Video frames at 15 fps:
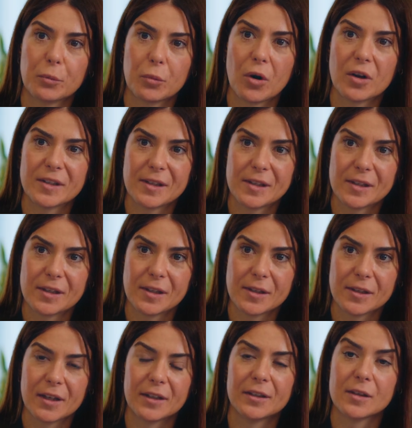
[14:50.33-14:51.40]
the
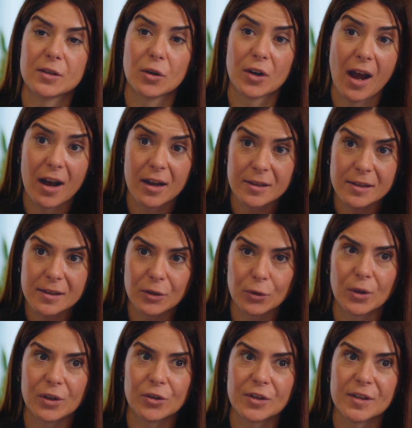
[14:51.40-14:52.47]
processes. It is on us
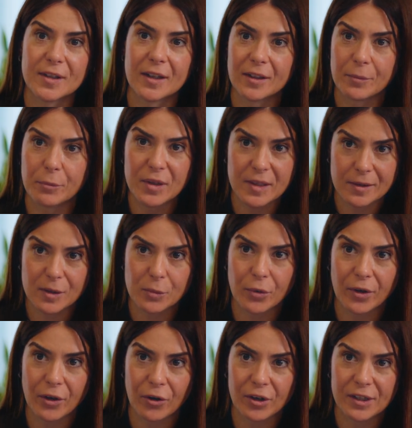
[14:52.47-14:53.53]
to understand the business
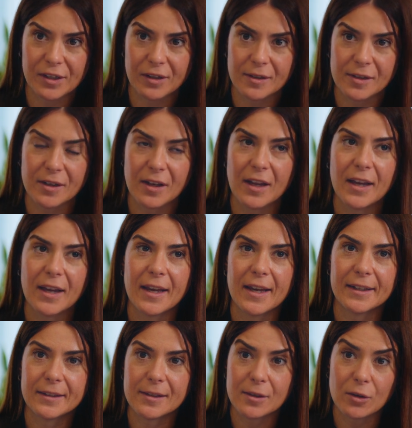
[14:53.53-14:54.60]
priorities.
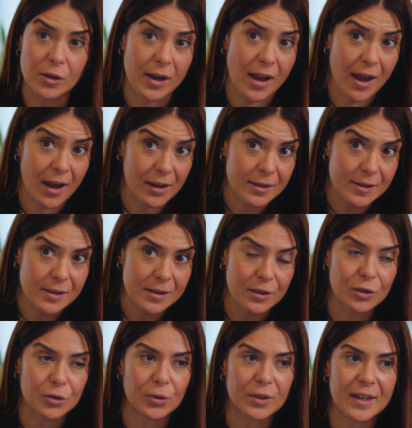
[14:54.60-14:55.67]
It is on us
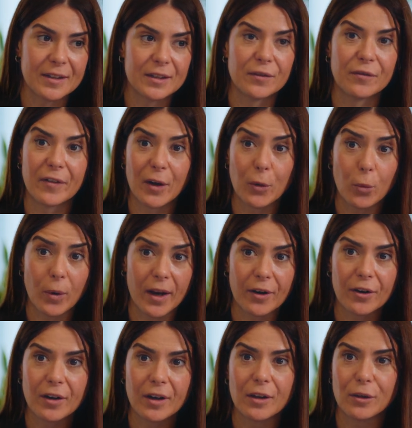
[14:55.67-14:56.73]
to identify
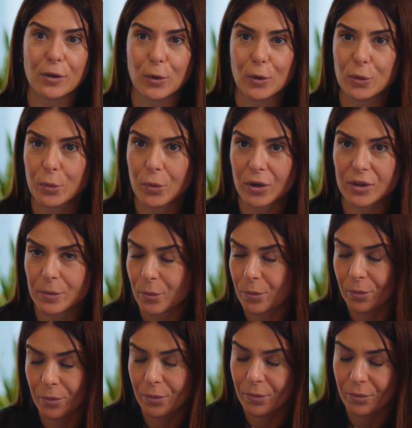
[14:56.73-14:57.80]
where in those
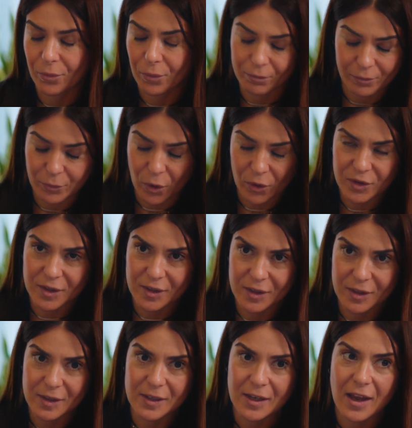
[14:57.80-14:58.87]

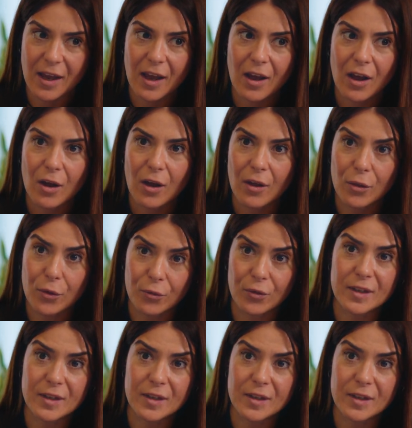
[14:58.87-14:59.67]
processes the